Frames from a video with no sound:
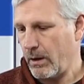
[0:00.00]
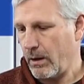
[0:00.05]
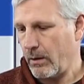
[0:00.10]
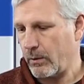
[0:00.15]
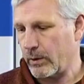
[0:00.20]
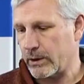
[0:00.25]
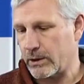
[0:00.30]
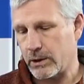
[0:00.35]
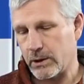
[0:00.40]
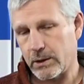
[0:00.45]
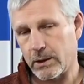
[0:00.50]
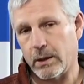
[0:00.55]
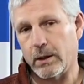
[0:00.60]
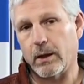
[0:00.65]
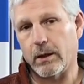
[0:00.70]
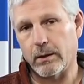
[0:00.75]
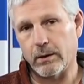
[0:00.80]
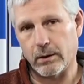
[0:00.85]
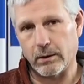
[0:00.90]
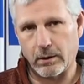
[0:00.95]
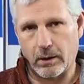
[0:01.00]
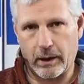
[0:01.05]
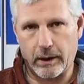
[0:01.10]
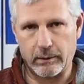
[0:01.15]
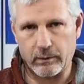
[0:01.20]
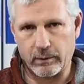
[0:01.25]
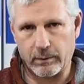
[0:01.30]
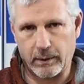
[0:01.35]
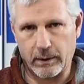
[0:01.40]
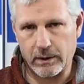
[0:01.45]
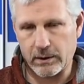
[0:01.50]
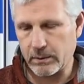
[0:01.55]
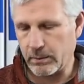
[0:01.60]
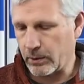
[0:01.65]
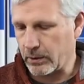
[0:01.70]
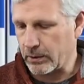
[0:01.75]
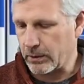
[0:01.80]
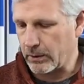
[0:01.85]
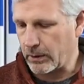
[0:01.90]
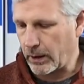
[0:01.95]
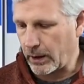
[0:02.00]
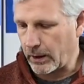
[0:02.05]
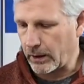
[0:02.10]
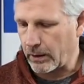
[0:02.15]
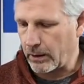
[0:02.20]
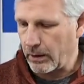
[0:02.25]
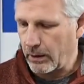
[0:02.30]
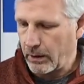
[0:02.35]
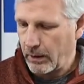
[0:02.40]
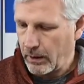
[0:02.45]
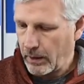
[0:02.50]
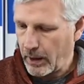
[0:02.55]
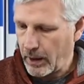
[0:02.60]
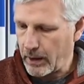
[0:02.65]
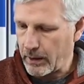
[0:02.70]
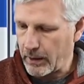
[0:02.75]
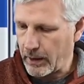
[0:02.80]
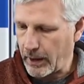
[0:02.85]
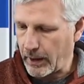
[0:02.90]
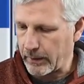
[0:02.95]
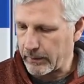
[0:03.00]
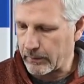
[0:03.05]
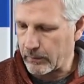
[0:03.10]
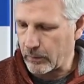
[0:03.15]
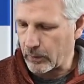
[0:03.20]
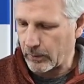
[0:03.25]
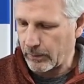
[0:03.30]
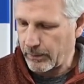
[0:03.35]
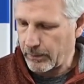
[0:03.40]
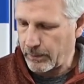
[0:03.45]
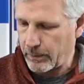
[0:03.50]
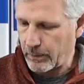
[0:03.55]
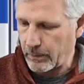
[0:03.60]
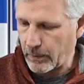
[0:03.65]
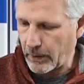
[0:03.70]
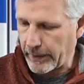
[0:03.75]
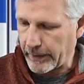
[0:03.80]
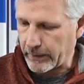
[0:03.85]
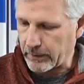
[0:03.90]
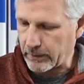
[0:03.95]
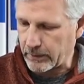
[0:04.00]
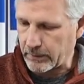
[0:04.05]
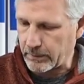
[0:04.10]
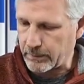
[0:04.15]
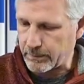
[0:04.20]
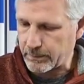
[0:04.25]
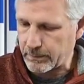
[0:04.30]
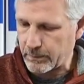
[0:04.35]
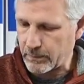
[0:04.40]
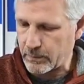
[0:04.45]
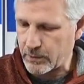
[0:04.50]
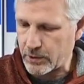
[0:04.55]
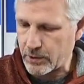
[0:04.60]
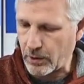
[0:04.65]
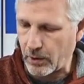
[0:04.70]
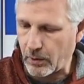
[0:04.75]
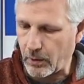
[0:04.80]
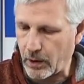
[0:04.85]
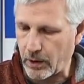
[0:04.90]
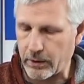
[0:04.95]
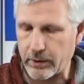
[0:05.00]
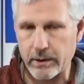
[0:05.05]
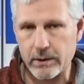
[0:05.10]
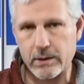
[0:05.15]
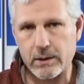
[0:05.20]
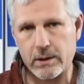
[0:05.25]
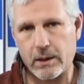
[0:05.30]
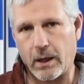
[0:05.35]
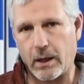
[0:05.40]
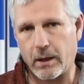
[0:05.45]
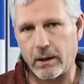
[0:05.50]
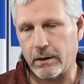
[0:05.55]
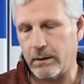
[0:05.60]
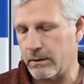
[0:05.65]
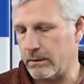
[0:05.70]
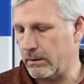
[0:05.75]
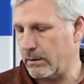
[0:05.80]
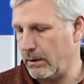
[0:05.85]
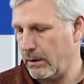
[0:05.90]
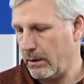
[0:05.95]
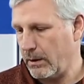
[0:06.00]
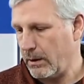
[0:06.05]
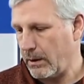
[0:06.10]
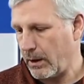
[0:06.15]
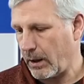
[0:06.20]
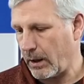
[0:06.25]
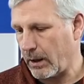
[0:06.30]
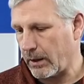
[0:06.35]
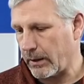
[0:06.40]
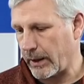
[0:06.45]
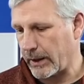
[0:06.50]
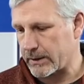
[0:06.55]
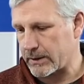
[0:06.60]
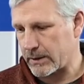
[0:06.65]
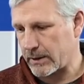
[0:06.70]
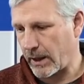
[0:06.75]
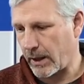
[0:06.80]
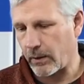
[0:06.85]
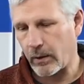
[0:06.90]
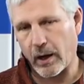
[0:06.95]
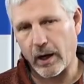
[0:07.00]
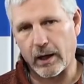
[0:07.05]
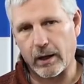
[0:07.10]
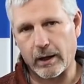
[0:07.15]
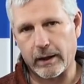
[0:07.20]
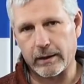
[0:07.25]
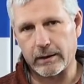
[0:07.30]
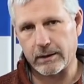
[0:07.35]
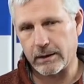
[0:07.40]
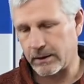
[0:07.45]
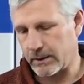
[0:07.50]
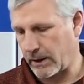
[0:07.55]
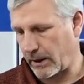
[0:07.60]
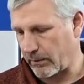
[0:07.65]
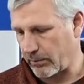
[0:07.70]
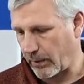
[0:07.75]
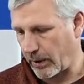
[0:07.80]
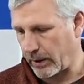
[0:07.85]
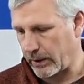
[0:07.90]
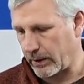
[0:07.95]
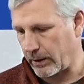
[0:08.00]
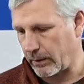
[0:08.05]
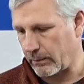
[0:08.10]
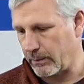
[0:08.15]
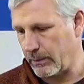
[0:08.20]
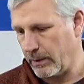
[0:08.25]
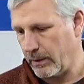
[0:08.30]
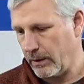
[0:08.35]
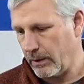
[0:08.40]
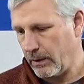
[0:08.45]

which is another line replaceable unit, and that will likely show on this side. That's how I like to set mine up.